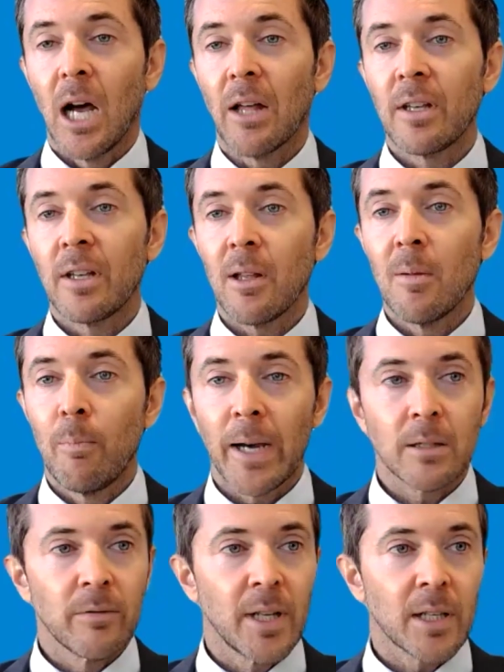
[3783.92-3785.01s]
the
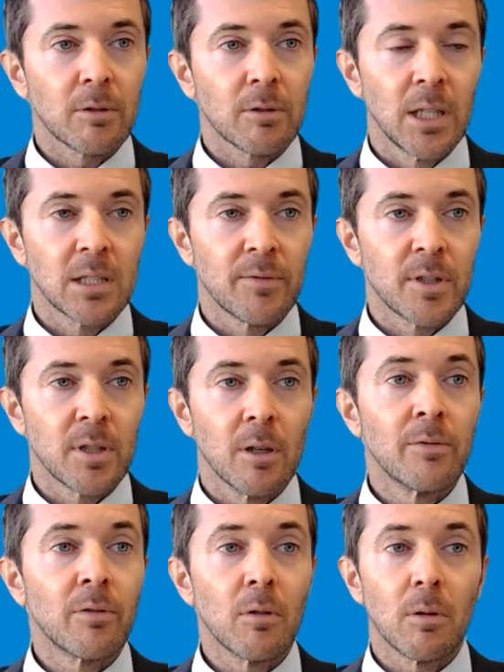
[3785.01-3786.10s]
impact of that relative to
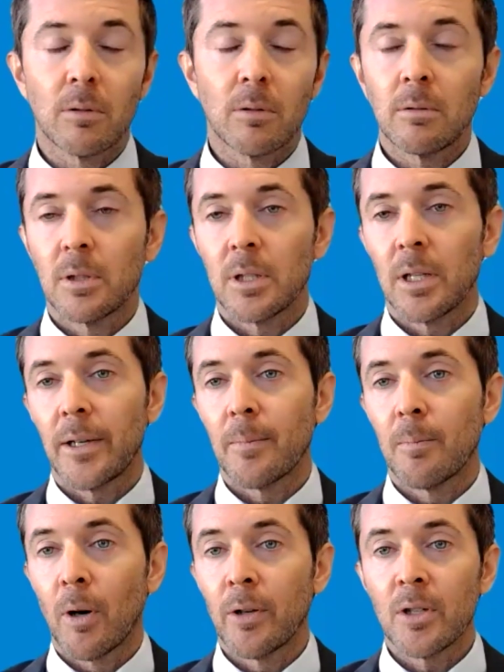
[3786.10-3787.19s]
overall
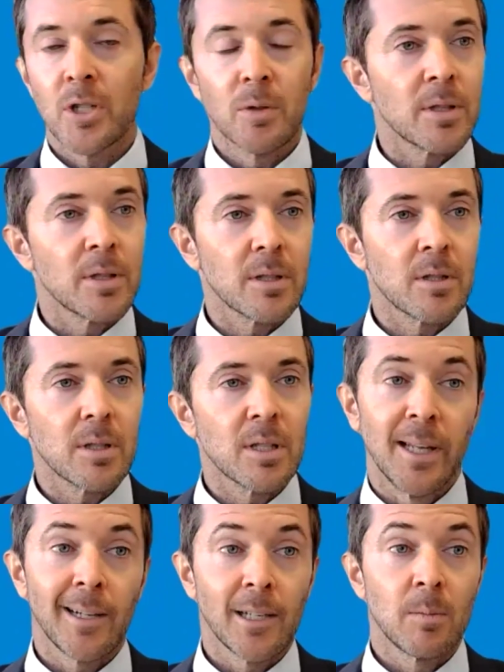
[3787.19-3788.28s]
bond issuance is
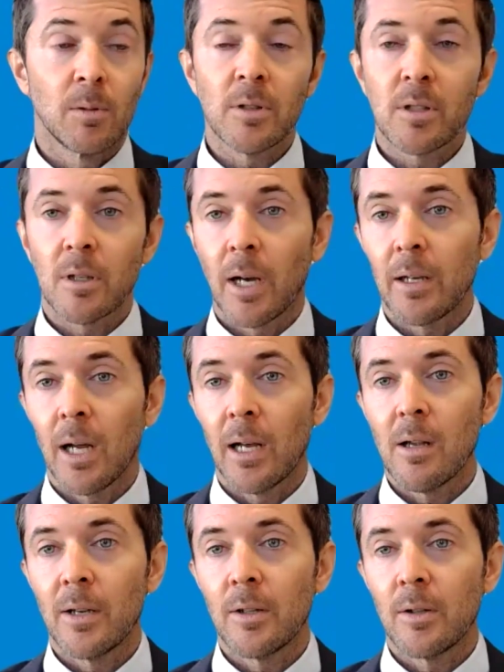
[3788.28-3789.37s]
negligible. So
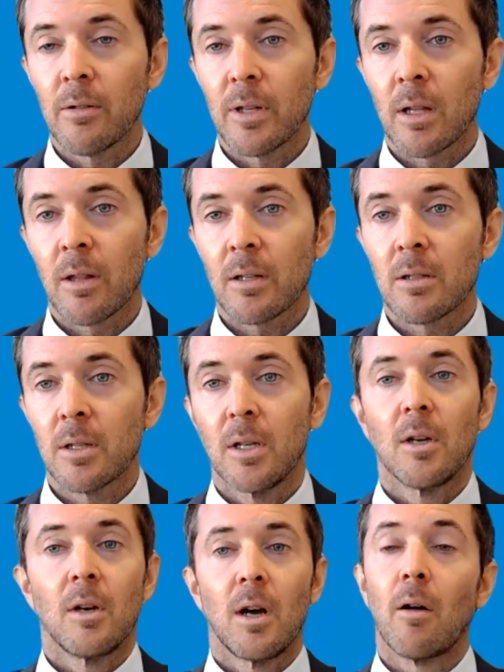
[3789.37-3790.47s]
I do think that
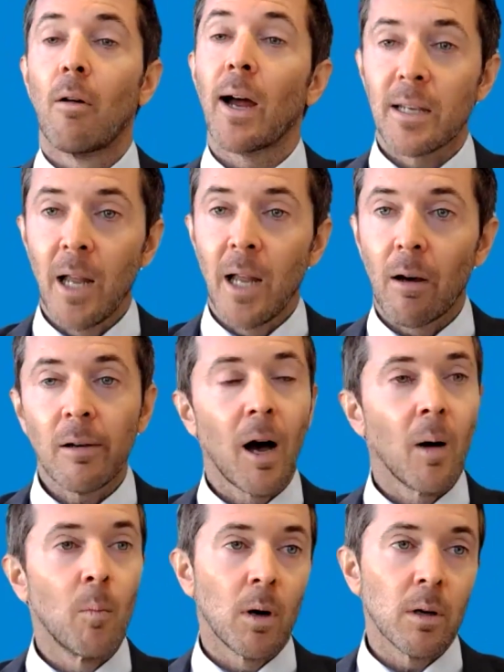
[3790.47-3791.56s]
right now
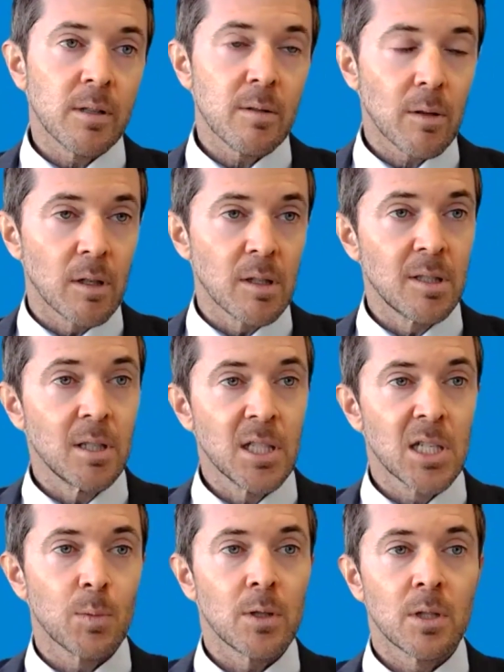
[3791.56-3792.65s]
our bonds continue
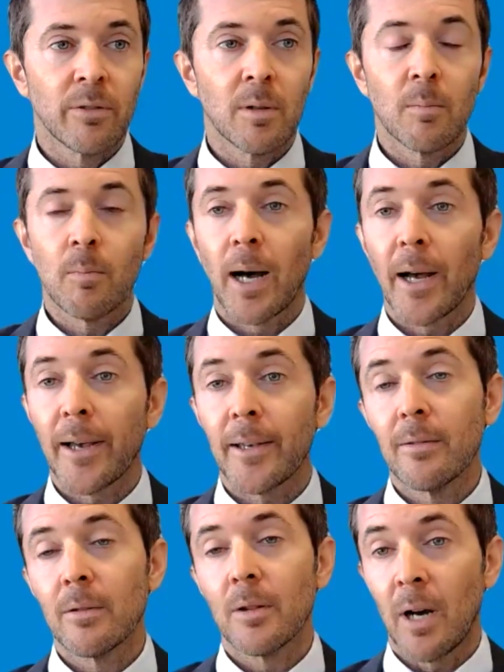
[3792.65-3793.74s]
to be driven by
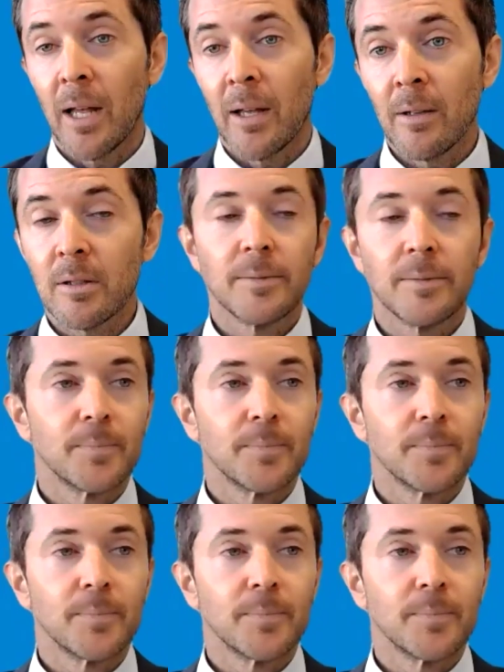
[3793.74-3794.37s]
the rand,